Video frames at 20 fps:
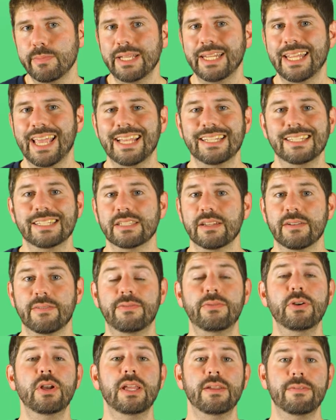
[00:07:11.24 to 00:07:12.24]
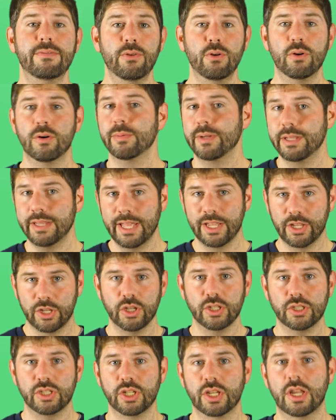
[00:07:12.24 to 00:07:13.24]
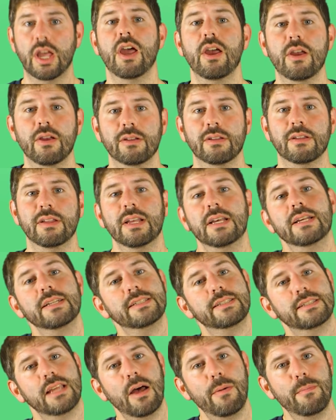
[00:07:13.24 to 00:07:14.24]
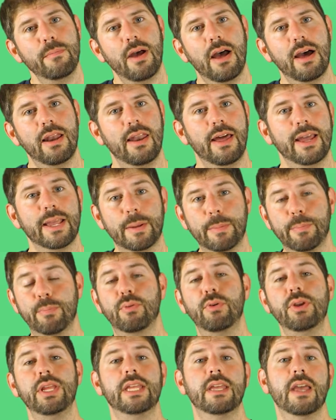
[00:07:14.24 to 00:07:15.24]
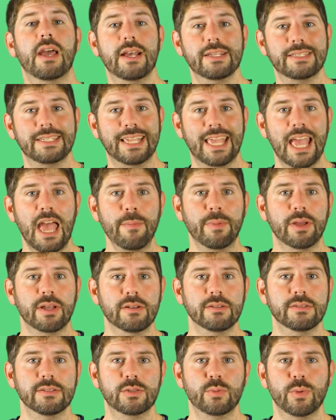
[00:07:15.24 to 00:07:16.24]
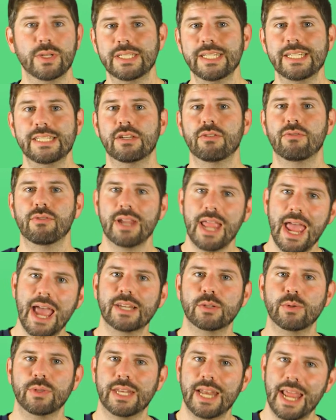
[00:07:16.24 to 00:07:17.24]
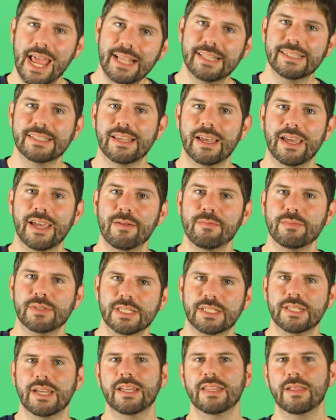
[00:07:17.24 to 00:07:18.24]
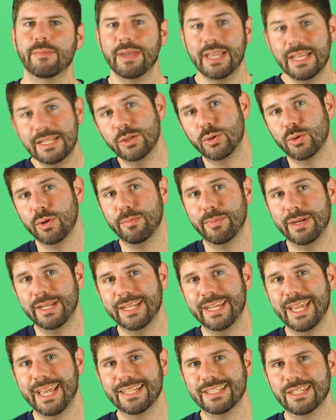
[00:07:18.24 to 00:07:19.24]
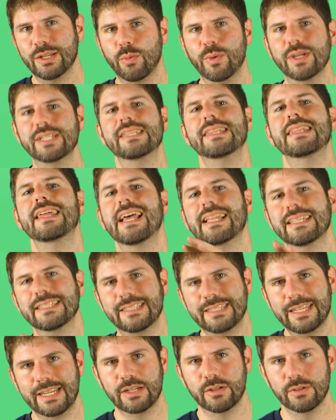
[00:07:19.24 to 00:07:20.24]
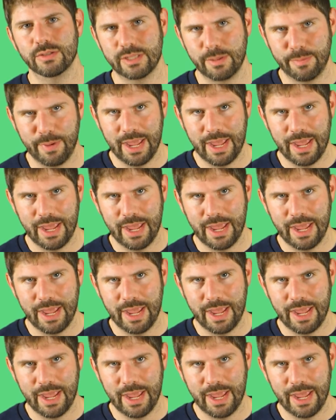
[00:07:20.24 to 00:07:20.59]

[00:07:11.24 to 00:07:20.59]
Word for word: mediators are fully formed and they're good to go. Some are like precursor chemicals which need to react with an enzyme to turn them into a mediator which then signals the